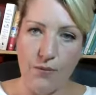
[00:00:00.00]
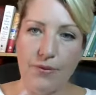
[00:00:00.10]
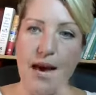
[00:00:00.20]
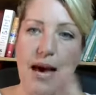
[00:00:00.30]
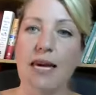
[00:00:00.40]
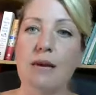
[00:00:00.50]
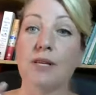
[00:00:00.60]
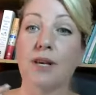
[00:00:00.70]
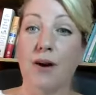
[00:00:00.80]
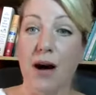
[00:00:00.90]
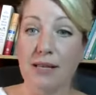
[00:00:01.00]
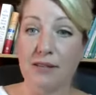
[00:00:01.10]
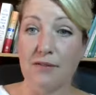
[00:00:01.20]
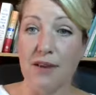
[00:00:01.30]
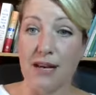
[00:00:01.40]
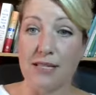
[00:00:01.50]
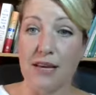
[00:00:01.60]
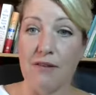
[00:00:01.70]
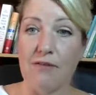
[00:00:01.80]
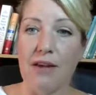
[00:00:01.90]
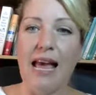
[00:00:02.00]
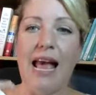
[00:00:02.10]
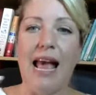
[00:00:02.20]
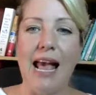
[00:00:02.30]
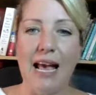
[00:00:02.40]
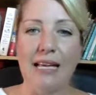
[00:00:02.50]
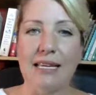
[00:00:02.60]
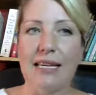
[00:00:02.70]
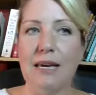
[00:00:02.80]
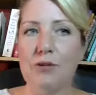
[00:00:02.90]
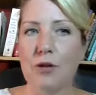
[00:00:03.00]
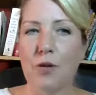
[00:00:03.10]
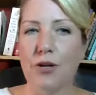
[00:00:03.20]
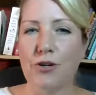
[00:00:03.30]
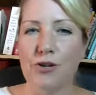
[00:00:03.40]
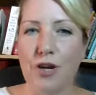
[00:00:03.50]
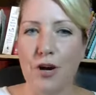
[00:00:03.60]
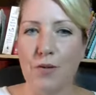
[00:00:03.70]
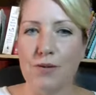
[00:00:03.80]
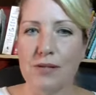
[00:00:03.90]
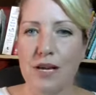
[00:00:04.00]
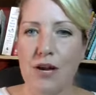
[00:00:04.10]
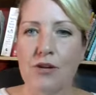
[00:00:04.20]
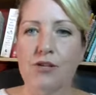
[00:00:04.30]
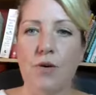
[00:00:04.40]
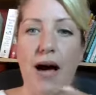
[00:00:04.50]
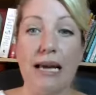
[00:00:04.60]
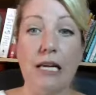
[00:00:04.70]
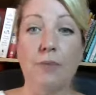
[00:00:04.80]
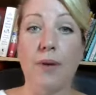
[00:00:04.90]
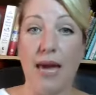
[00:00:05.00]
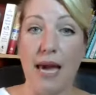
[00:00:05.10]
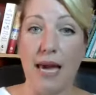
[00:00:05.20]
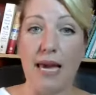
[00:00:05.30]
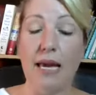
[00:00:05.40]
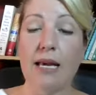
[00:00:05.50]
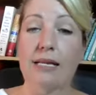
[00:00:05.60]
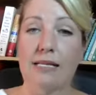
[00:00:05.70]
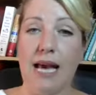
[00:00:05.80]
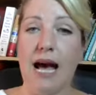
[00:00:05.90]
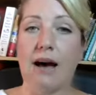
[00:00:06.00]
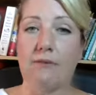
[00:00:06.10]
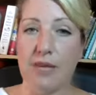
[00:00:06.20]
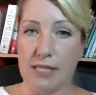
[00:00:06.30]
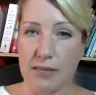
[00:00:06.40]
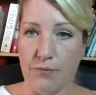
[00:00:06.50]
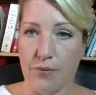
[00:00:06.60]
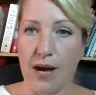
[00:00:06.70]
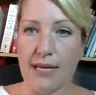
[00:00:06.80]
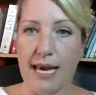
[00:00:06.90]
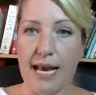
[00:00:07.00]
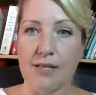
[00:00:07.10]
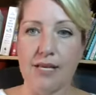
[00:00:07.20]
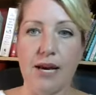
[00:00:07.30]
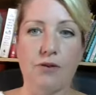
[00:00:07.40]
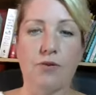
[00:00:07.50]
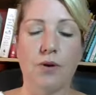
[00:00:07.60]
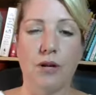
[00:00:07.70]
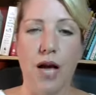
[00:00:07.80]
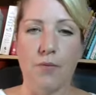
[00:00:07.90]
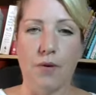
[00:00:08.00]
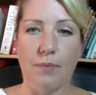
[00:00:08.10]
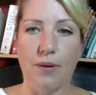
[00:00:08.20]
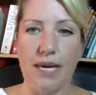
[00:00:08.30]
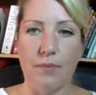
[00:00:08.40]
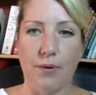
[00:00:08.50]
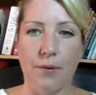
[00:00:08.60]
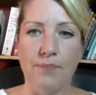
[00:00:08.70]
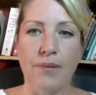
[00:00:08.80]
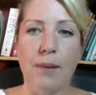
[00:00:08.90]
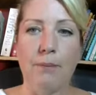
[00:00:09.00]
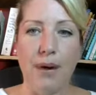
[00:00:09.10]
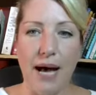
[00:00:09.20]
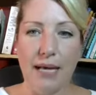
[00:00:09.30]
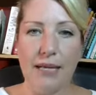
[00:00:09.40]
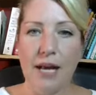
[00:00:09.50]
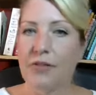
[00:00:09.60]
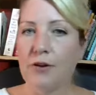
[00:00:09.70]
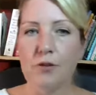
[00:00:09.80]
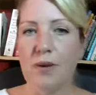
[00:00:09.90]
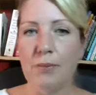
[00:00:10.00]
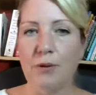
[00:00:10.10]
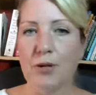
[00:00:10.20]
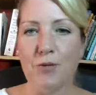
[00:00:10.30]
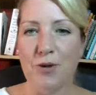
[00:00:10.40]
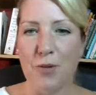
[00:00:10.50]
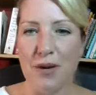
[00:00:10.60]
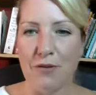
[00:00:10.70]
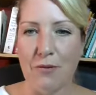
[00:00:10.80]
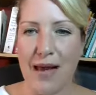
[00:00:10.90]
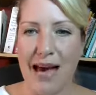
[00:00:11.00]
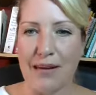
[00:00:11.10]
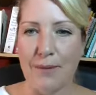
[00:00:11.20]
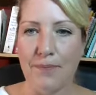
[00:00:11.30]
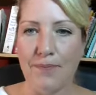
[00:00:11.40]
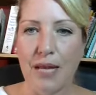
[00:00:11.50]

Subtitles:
That keeps it cost effective and it keeps you on your toes. So I could pay to have this broadcast out to a lot more people, but those people don't know me from Adam.